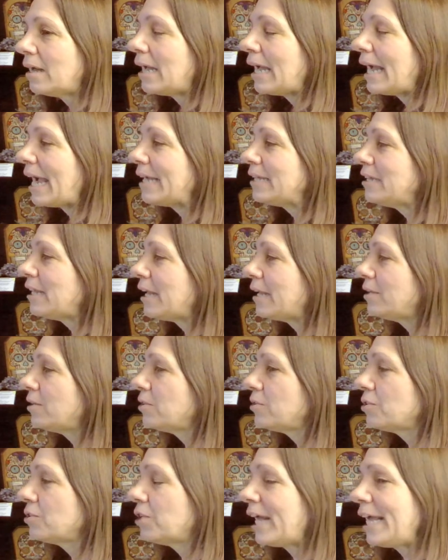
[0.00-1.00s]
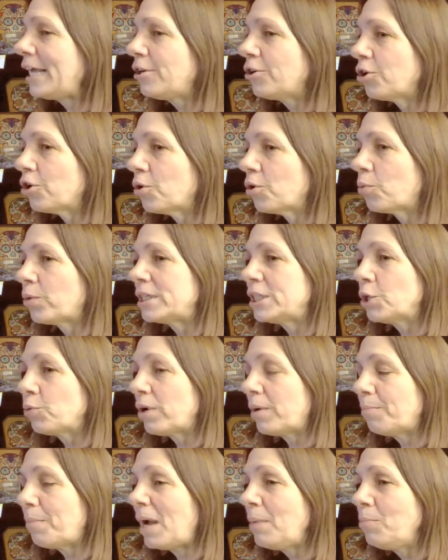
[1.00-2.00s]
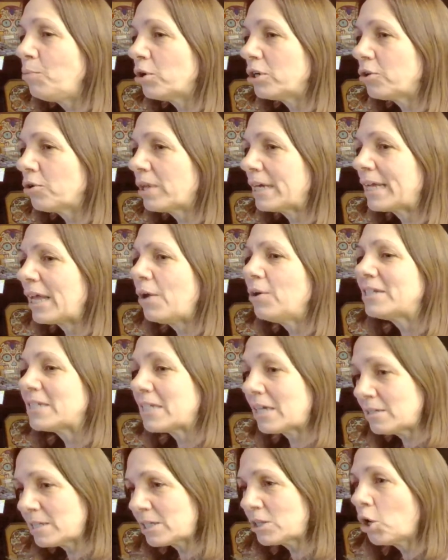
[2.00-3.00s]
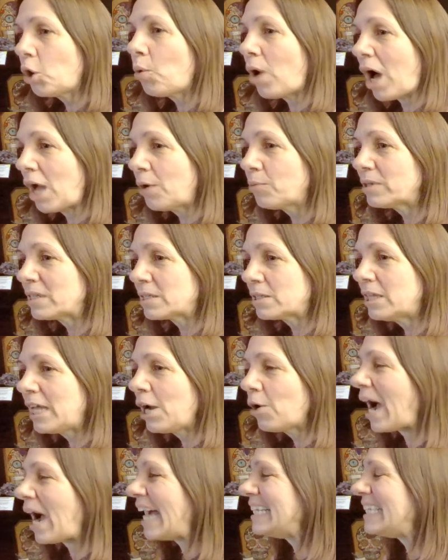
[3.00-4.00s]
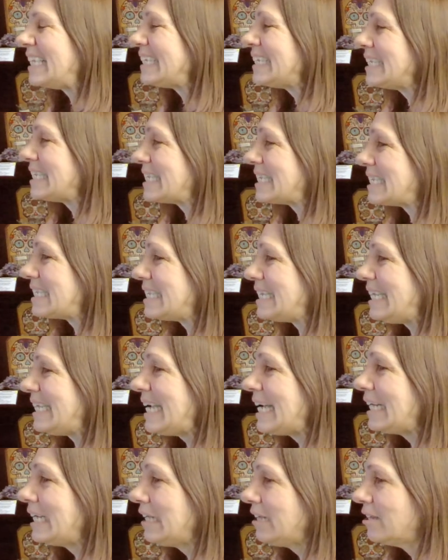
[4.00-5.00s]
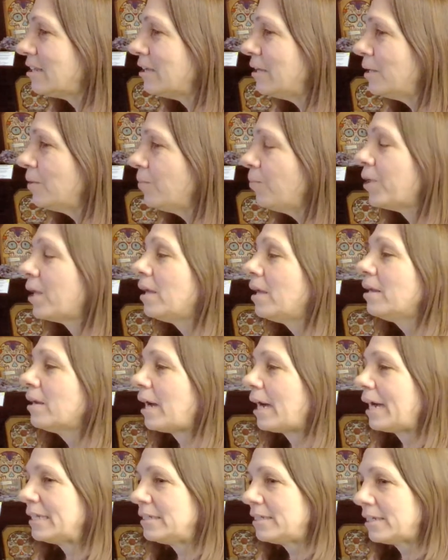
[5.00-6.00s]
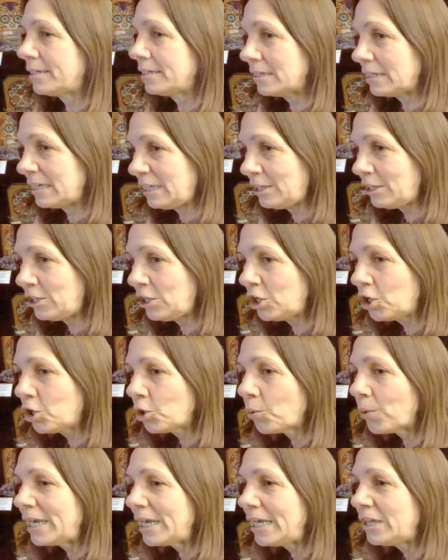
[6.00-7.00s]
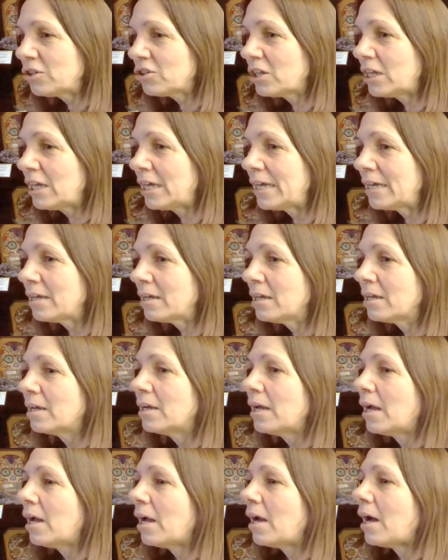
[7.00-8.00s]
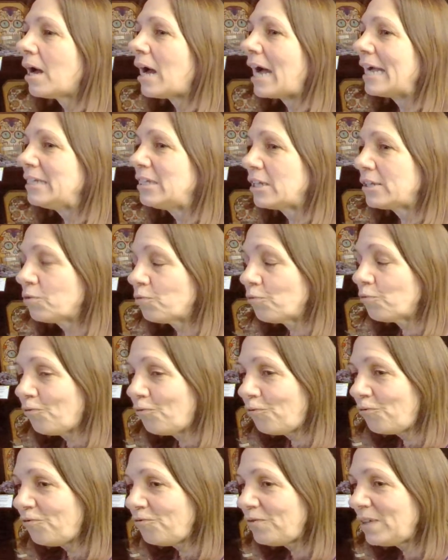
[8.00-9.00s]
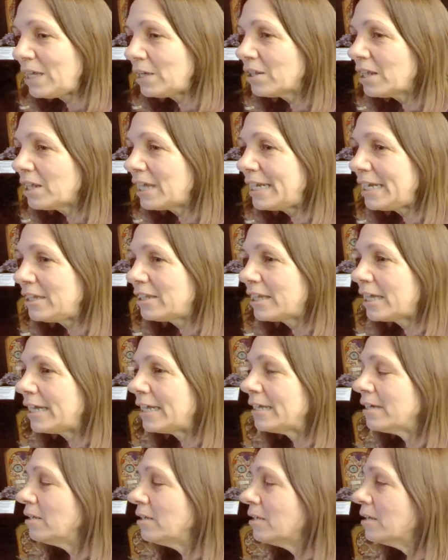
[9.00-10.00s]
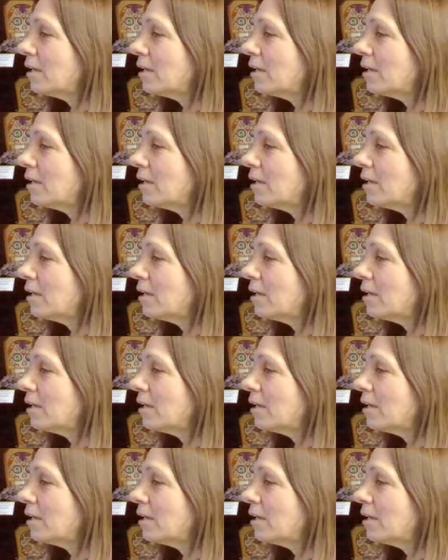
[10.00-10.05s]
And then later, when you remember, you're like, it's as though I was there. I didn't see anything. I didn't hear anything. I didn't feel anything,